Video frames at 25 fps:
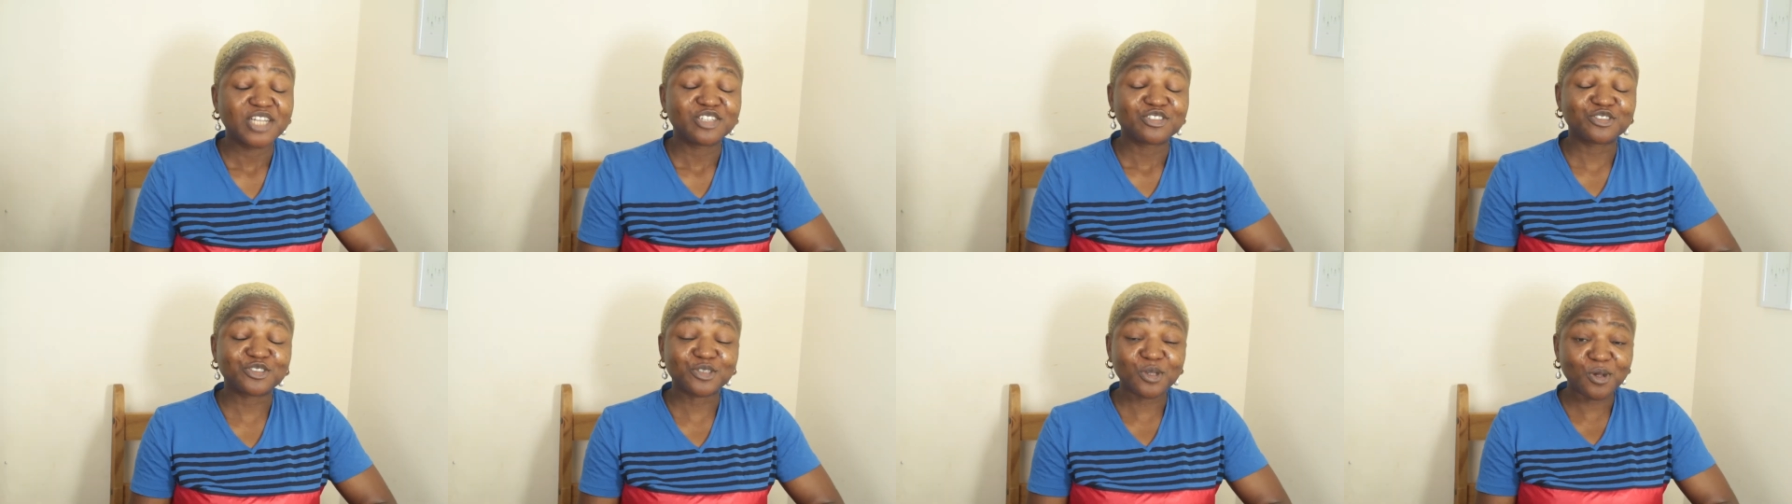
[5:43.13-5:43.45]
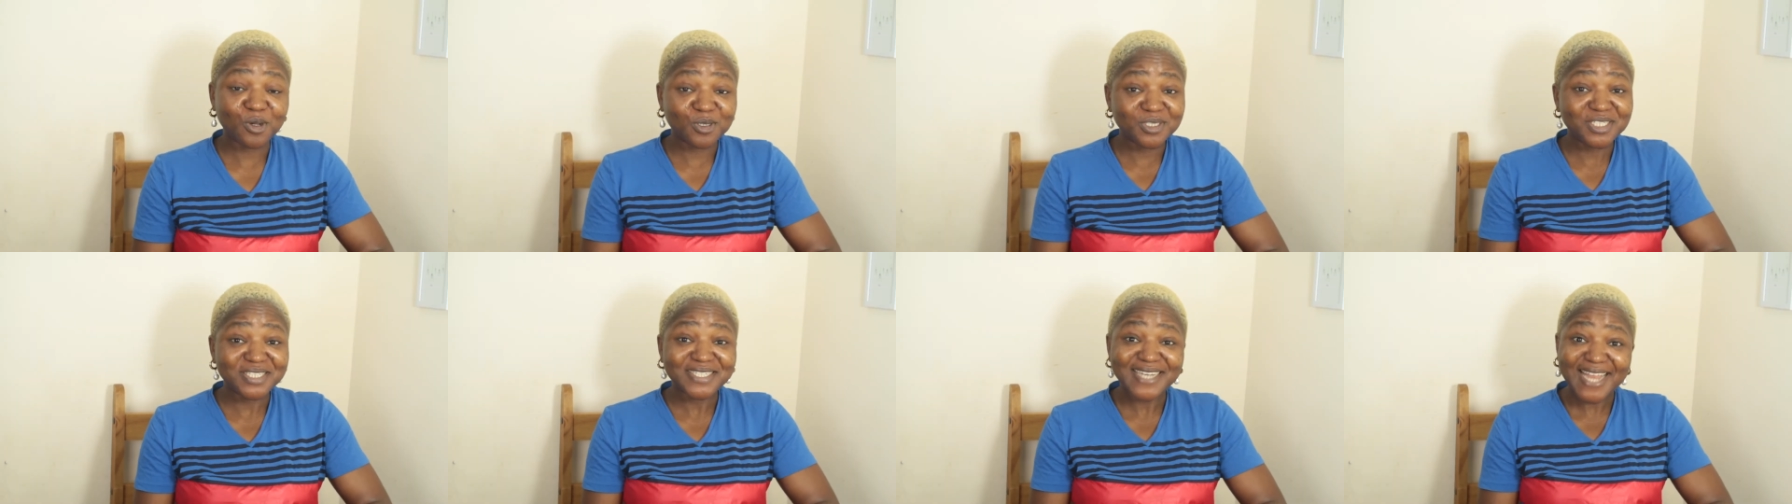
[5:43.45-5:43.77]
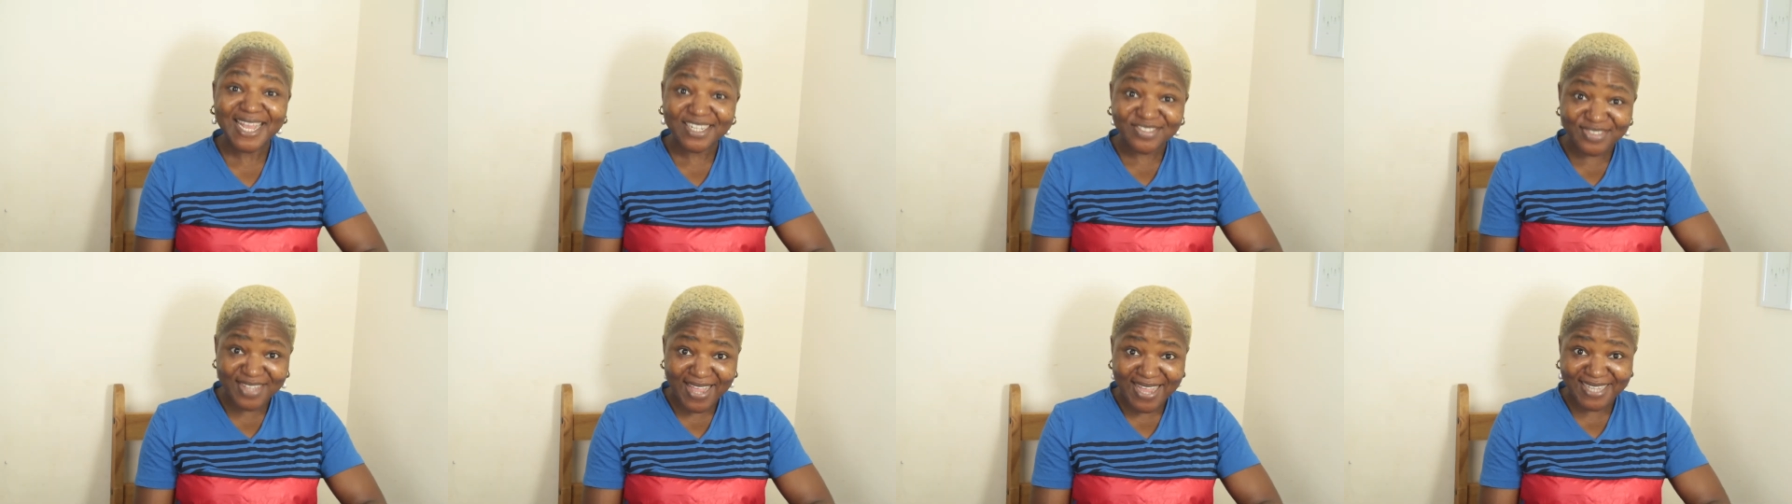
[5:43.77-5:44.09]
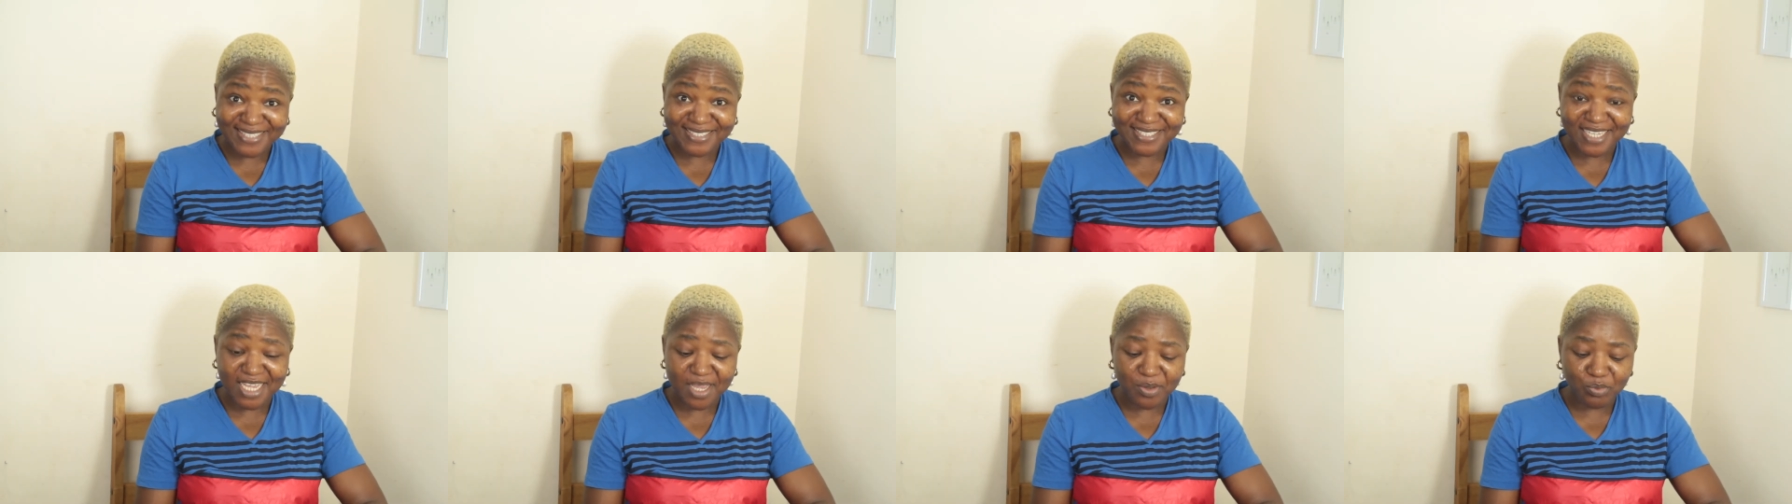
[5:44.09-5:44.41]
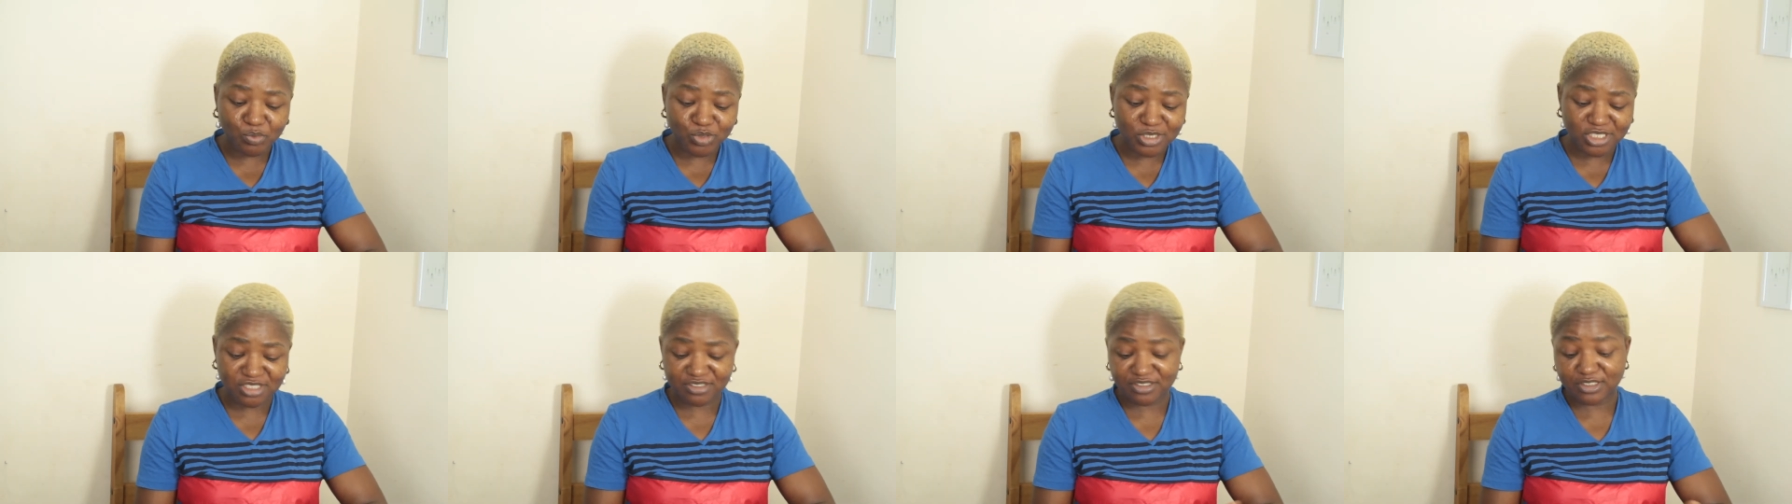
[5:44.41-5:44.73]
So the next
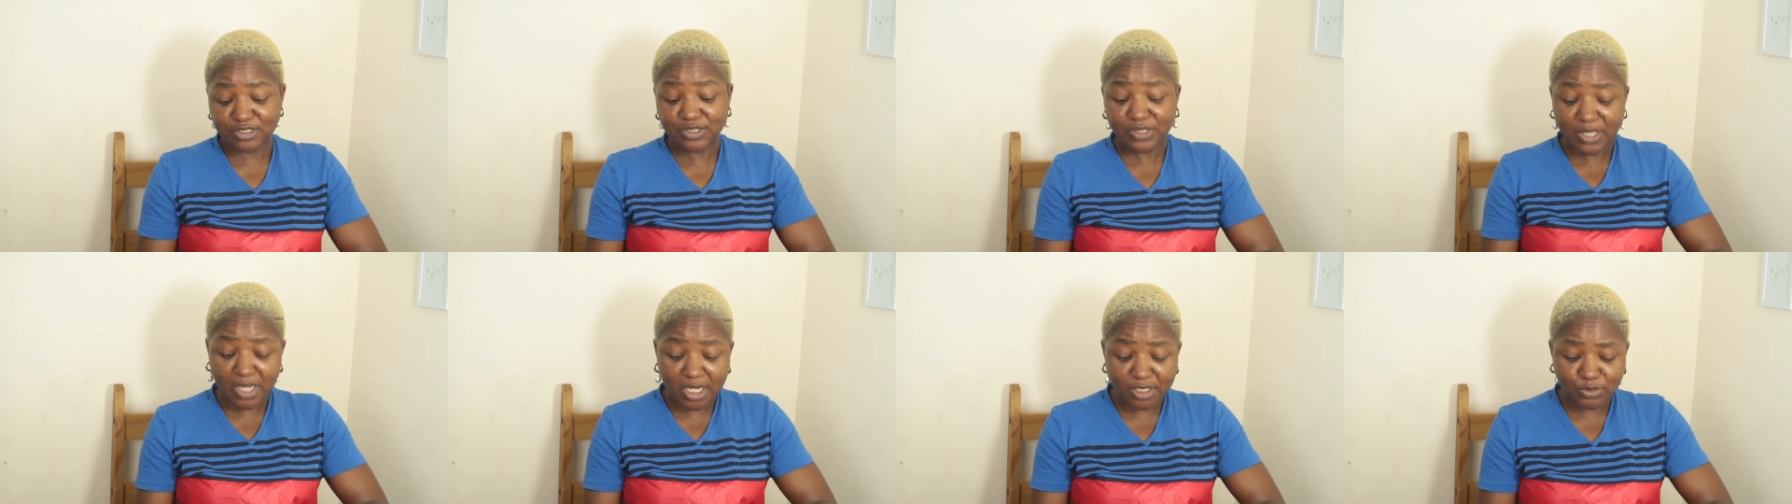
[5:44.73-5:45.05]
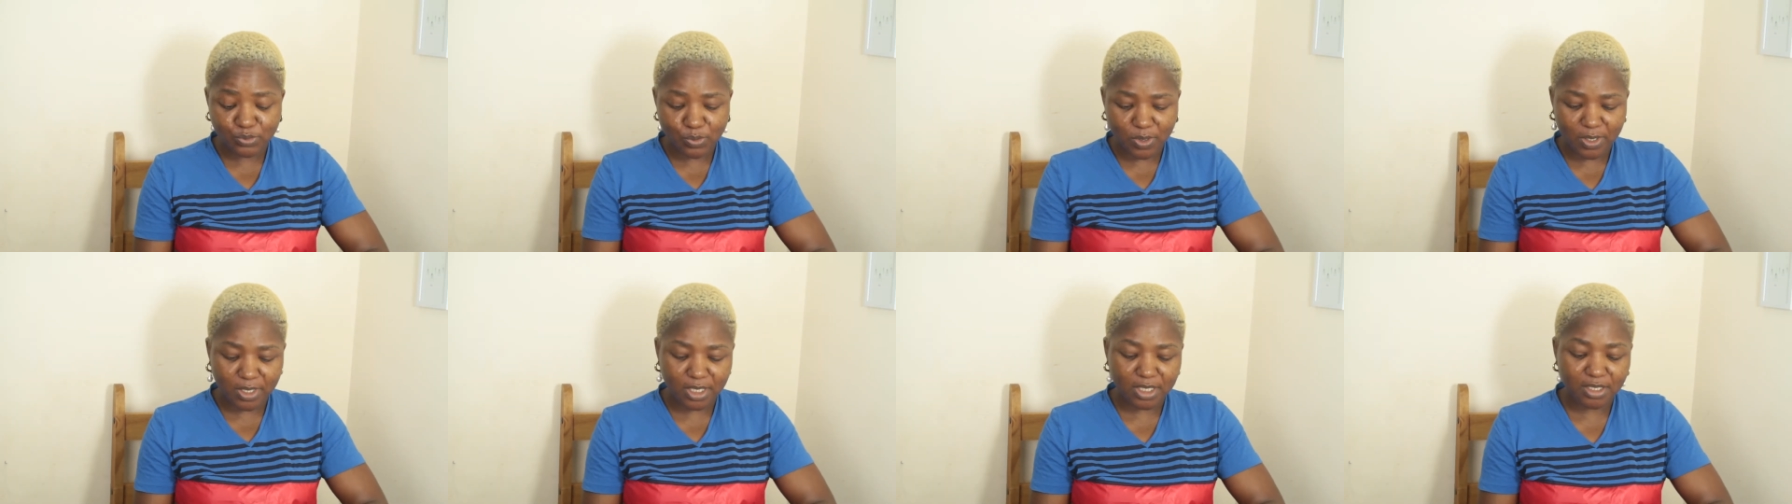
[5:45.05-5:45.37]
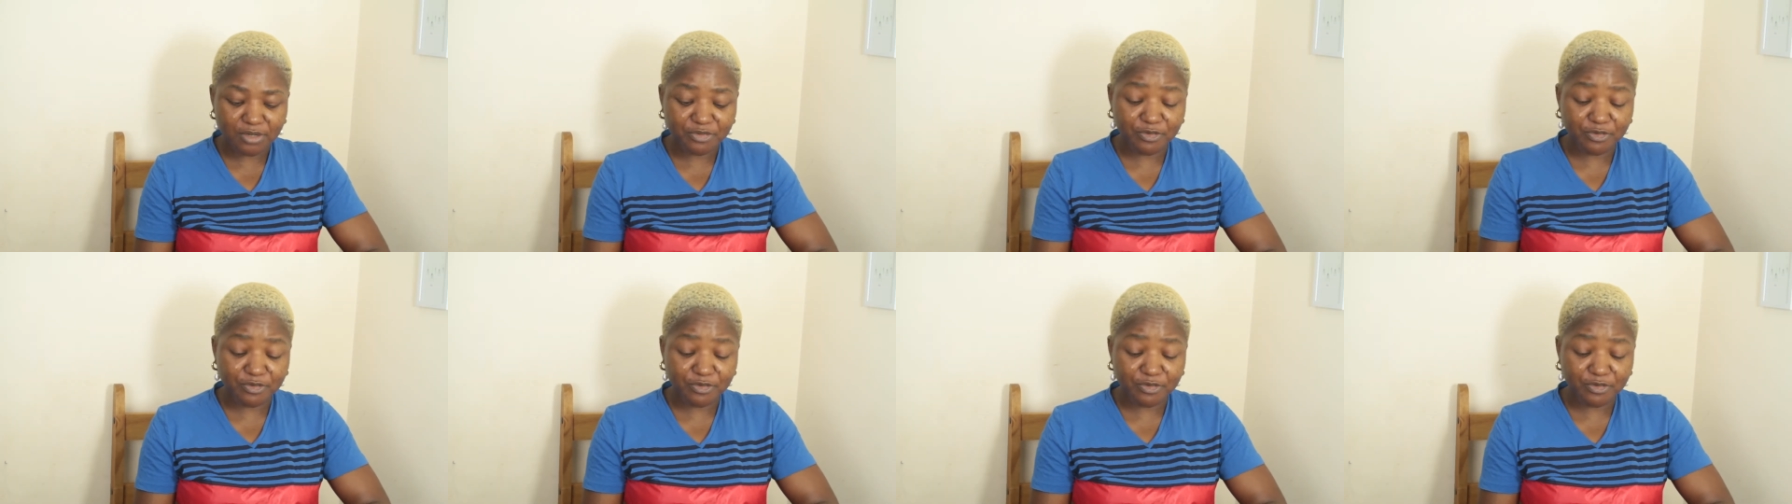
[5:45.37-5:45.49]
item, which is the third one